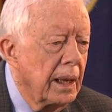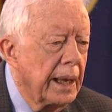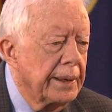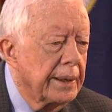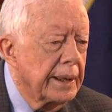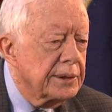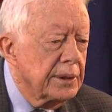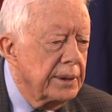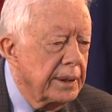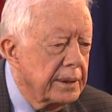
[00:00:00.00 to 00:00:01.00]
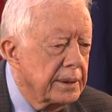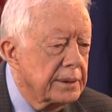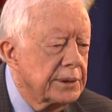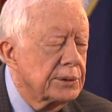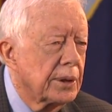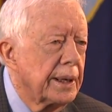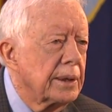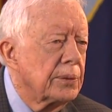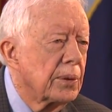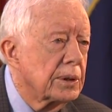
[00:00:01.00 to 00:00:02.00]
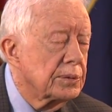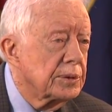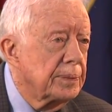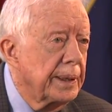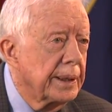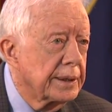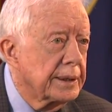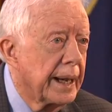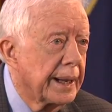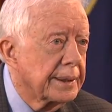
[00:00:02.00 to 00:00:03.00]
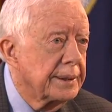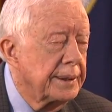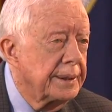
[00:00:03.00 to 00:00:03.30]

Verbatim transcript: and the election central headquarters was being attacked.